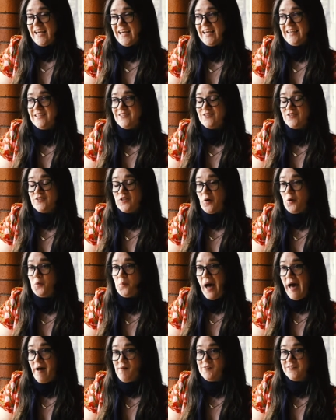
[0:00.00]
is so
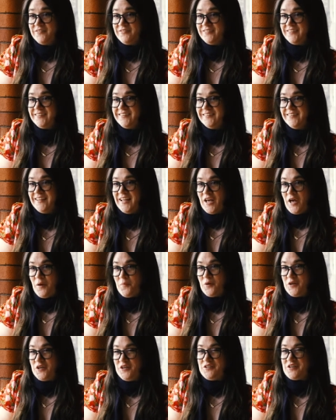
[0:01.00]
powerful,
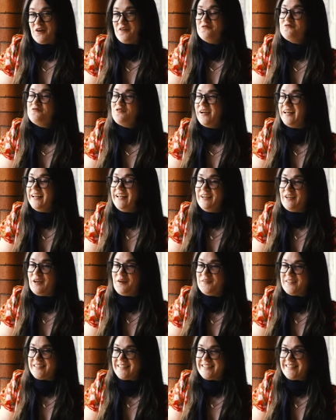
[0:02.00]
but you don't really
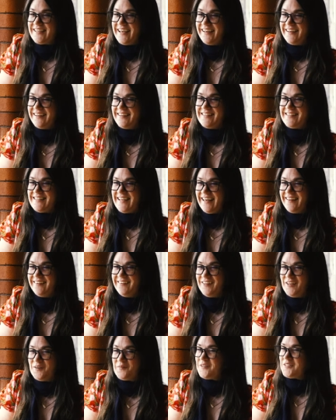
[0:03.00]
notice it until
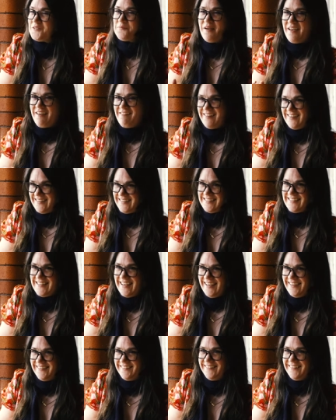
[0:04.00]
you experience
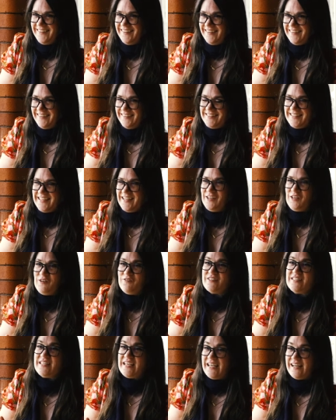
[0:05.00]
it until you've
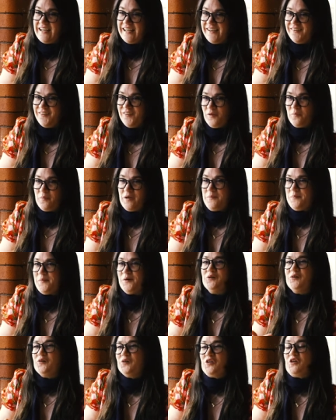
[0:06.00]
seen it in other
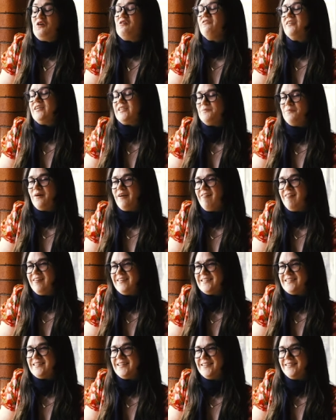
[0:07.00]
people or you've
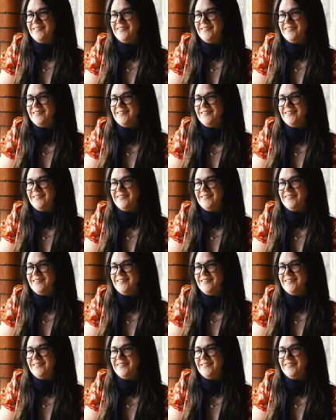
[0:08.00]
experienced it